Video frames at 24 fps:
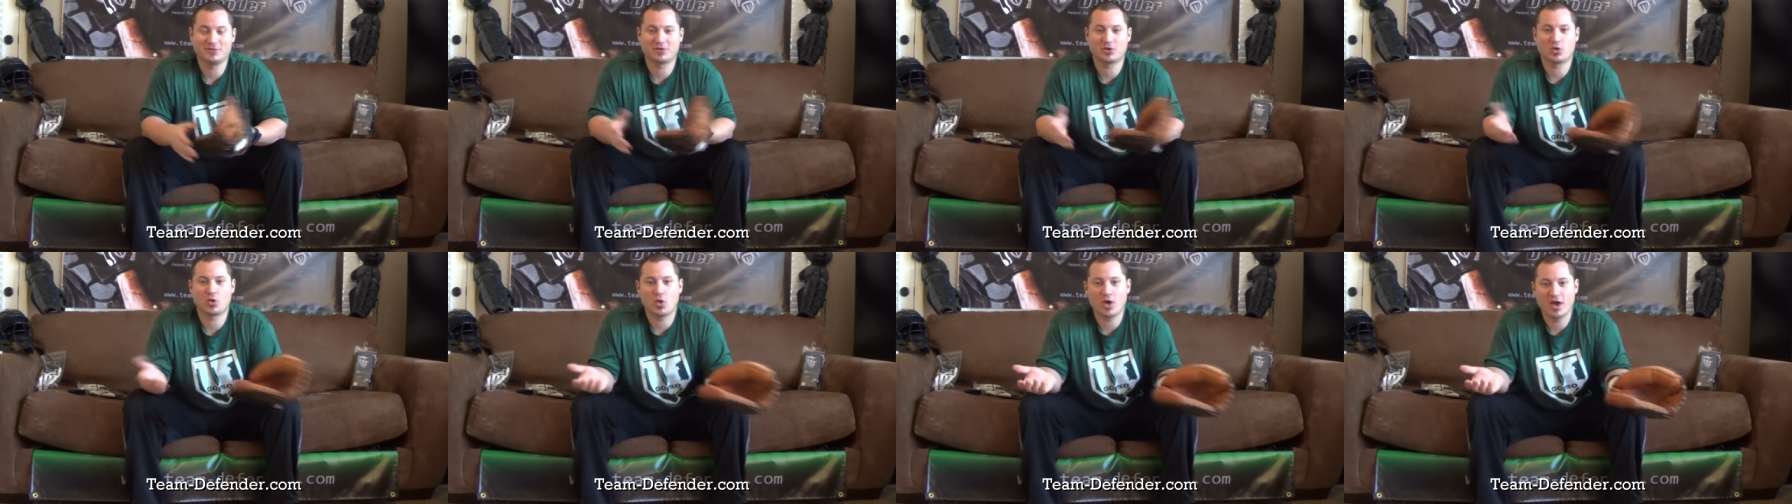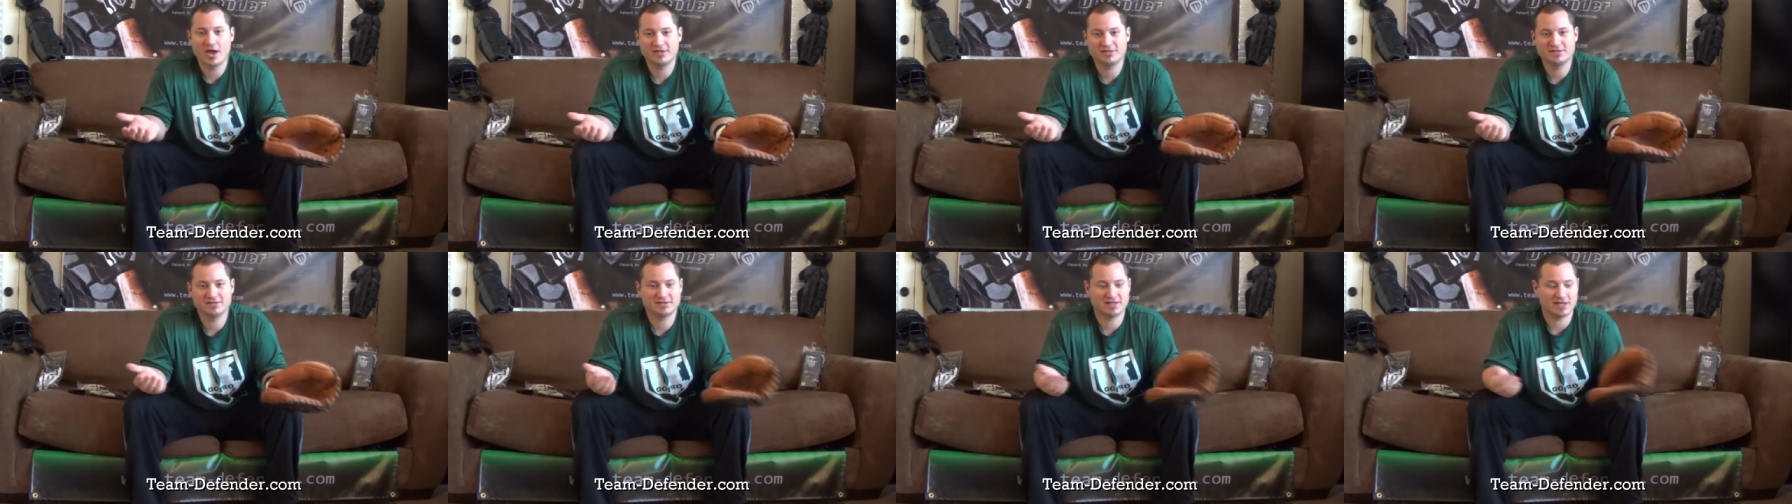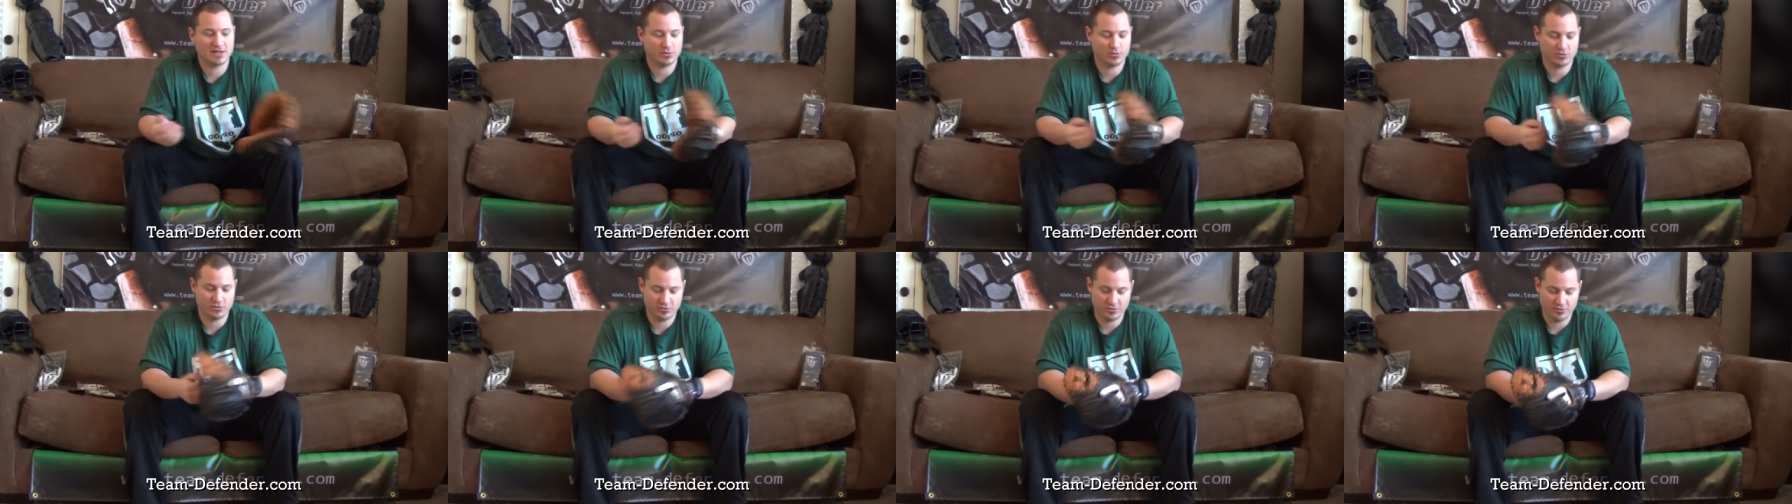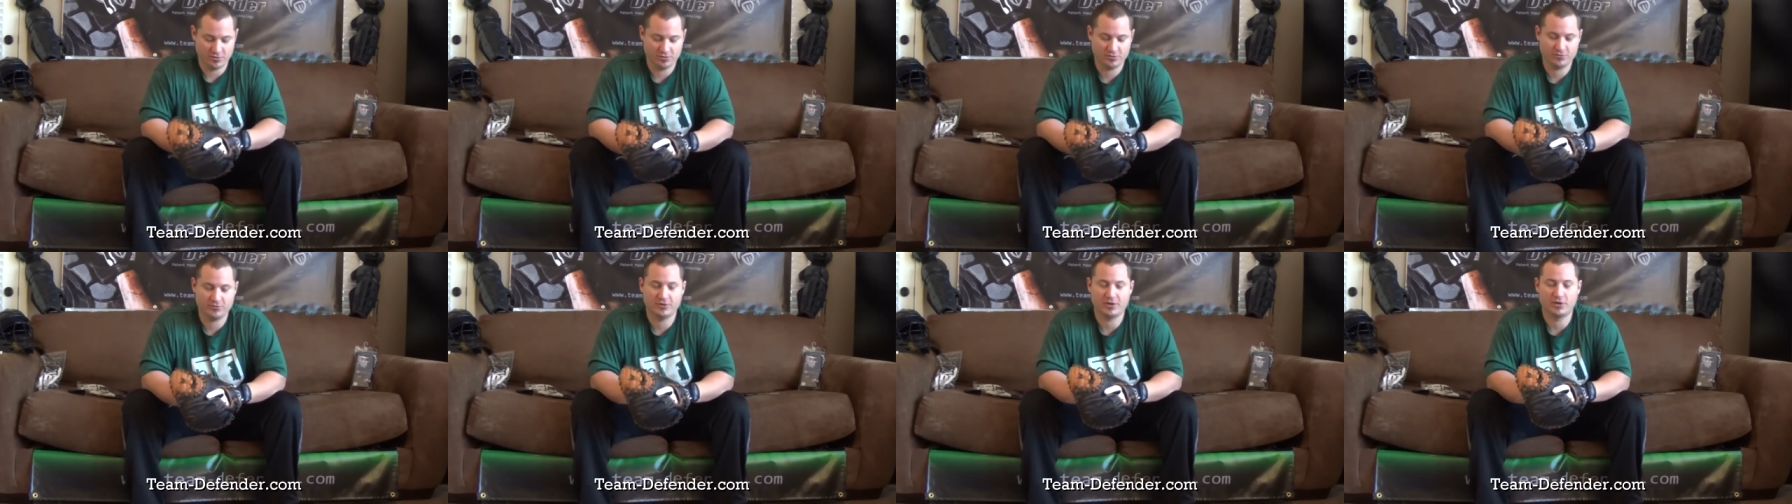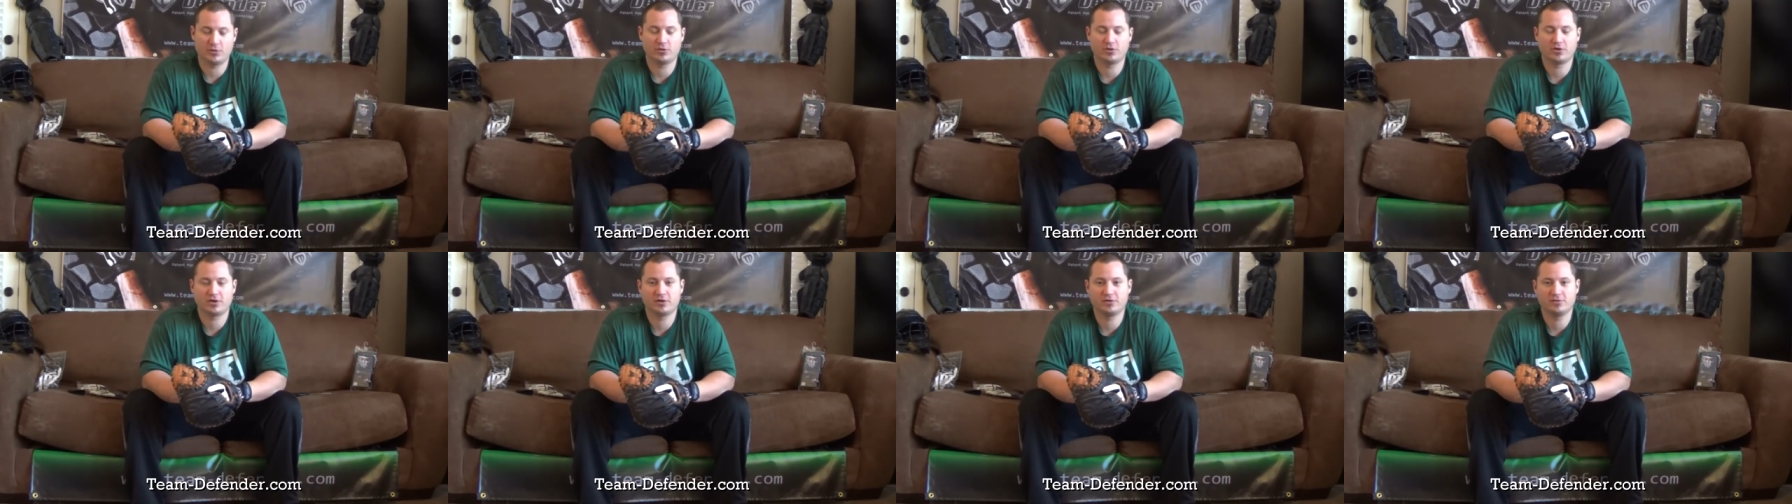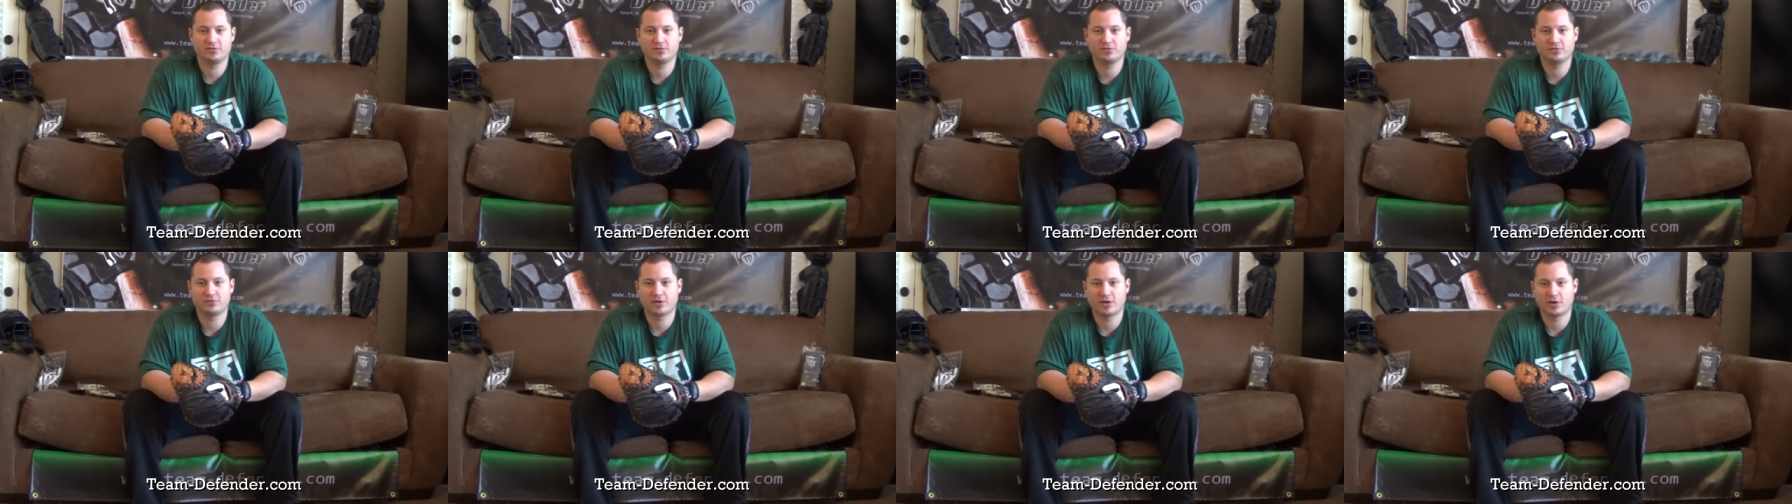of the questions that
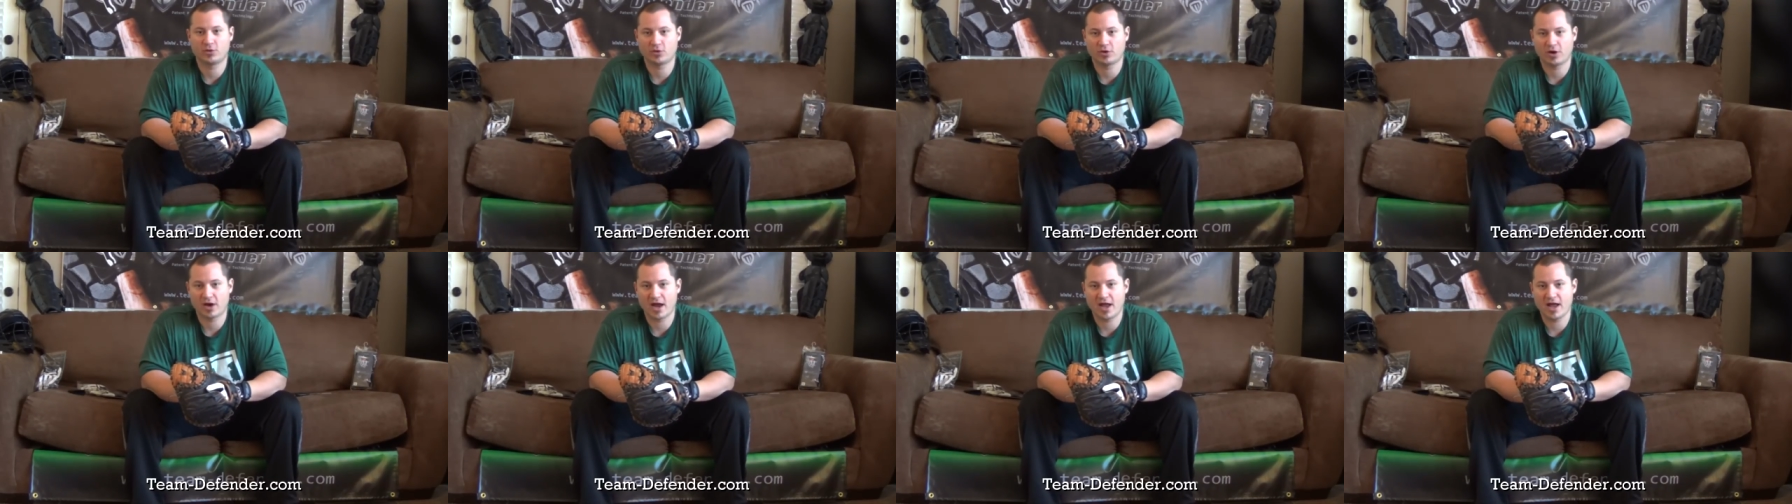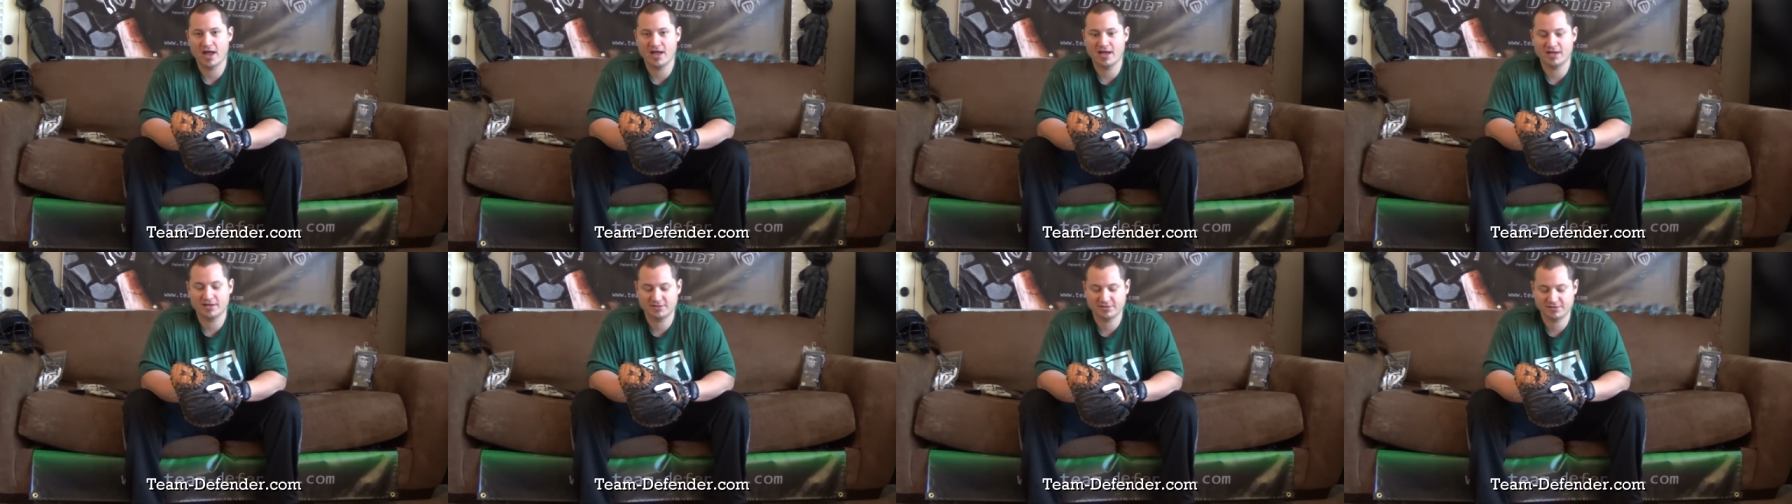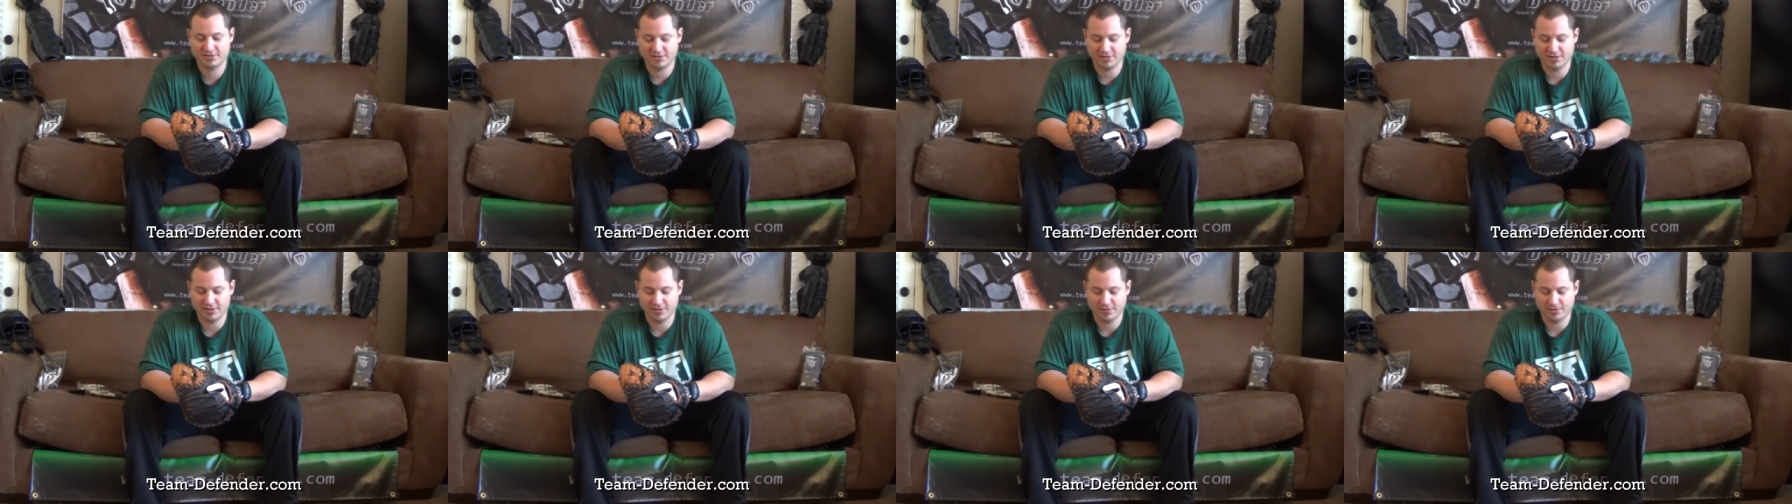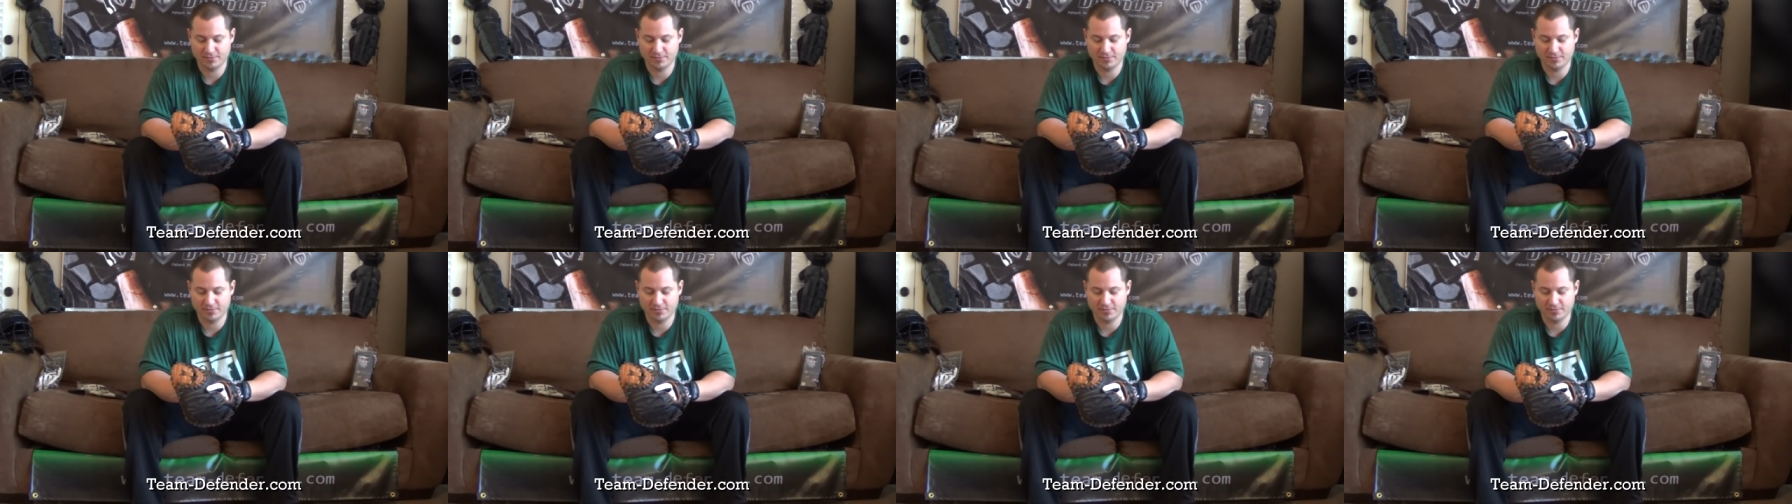were asked.